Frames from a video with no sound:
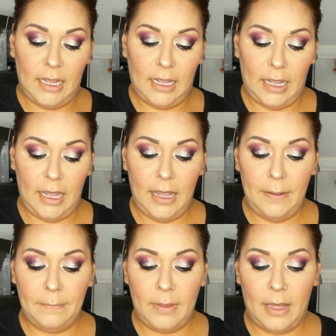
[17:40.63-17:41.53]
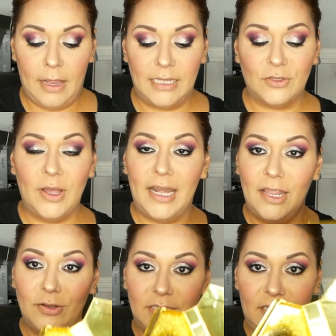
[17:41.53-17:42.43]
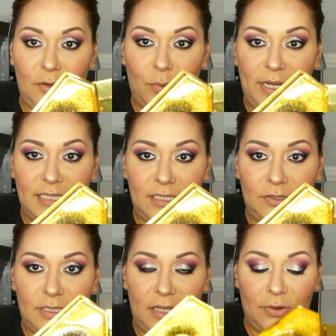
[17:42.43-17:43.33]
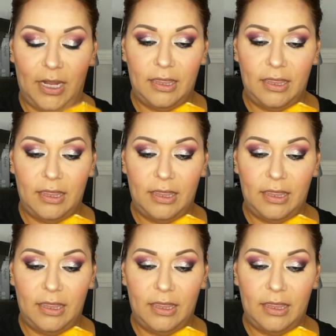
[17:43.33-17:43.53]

Let's go ahead and use the Winged It today, okay?